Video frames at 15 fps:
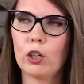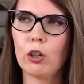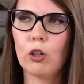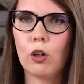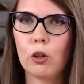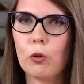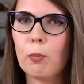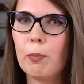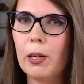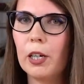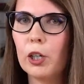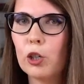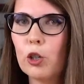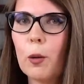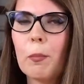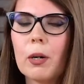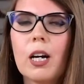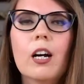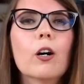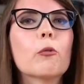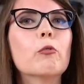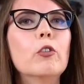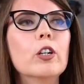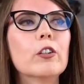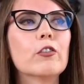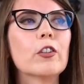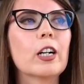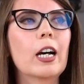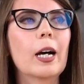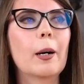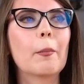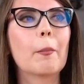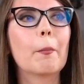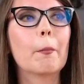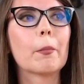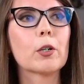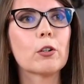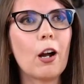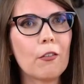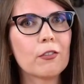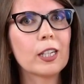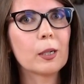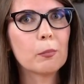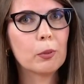cosplay shop with crafting